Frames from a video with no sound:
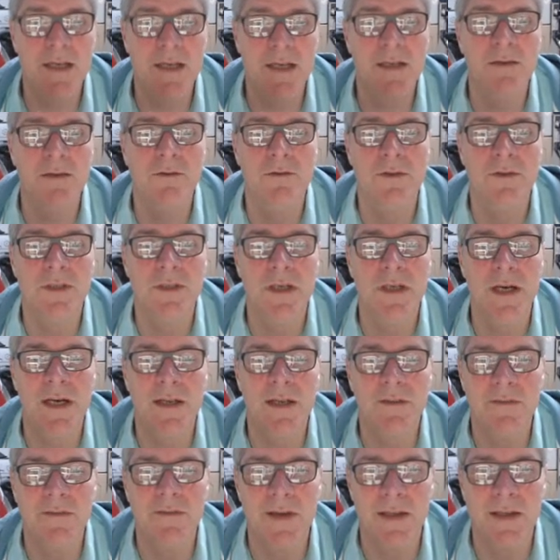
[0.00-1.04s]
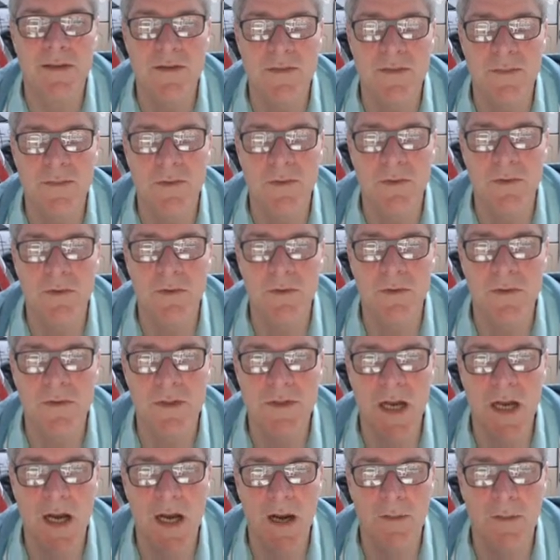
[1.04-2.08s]
signal side of it supports
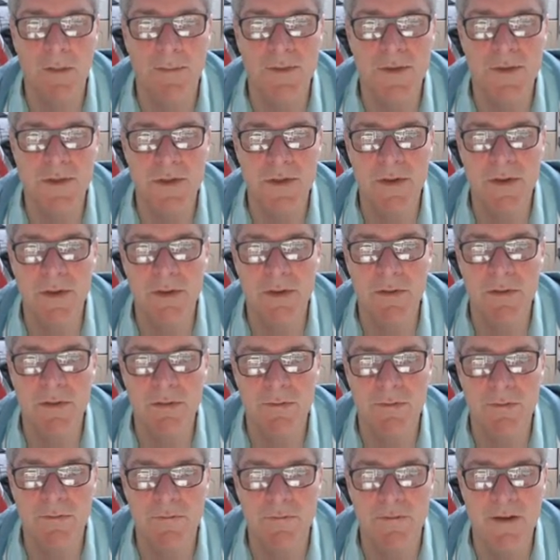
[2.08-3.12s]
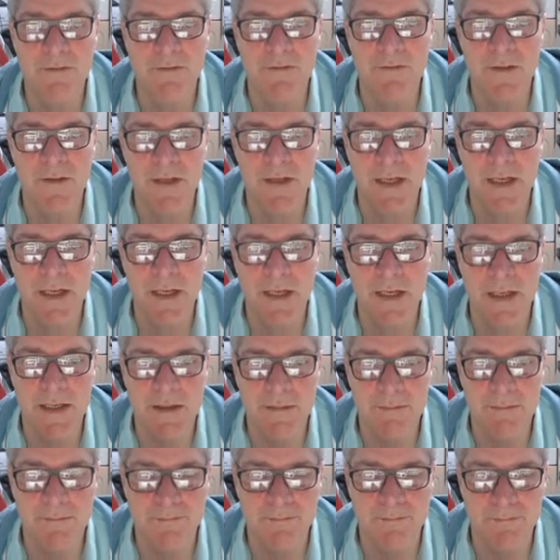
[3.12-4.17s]
up to
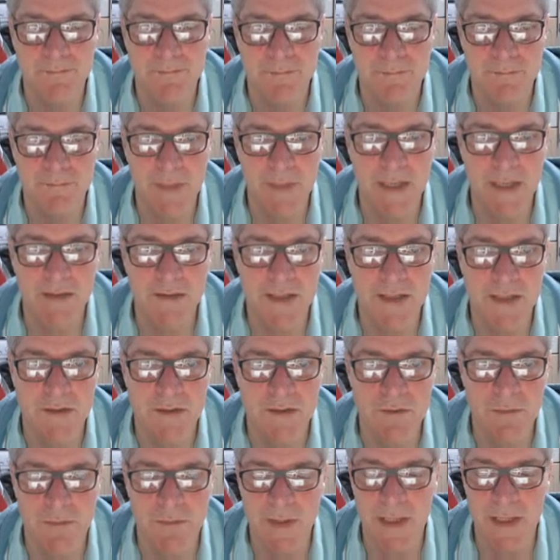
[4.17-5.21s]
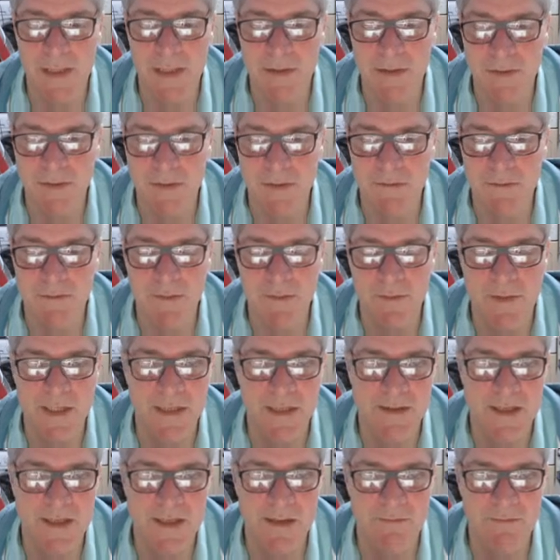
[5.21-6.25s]
15 mixed signal pins from the
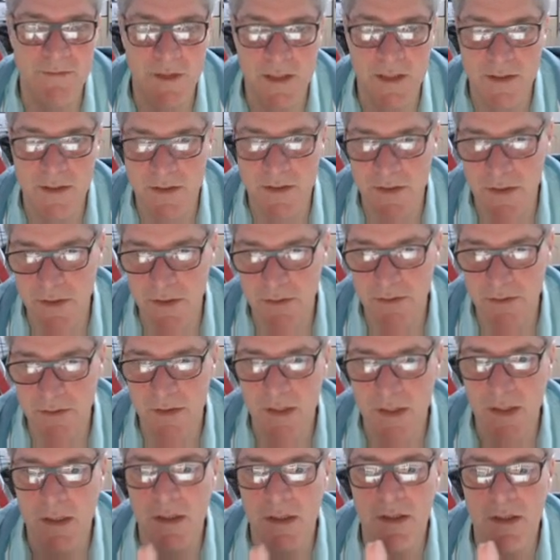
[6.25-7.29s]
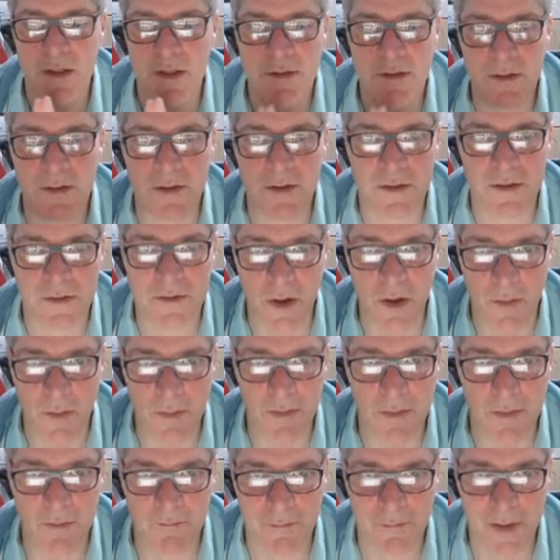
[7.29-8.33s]
STM32 to the
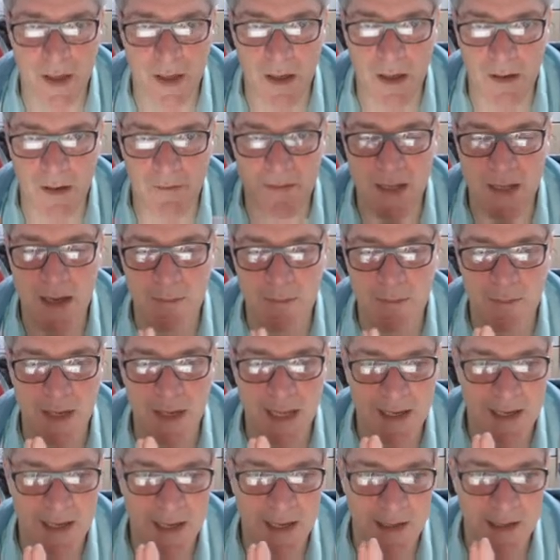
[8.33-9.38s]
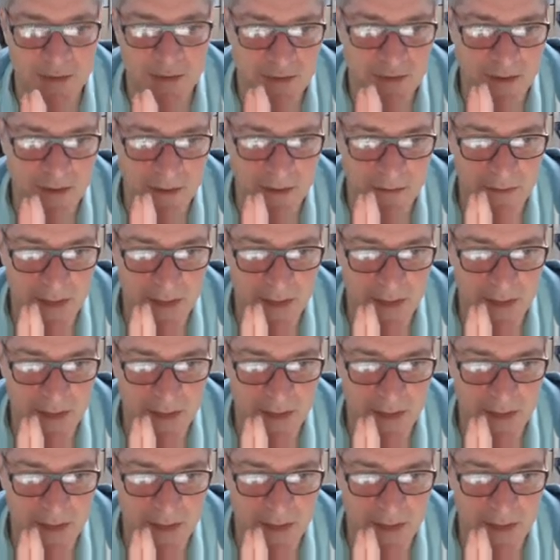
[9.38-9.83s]
top part of that black edge. So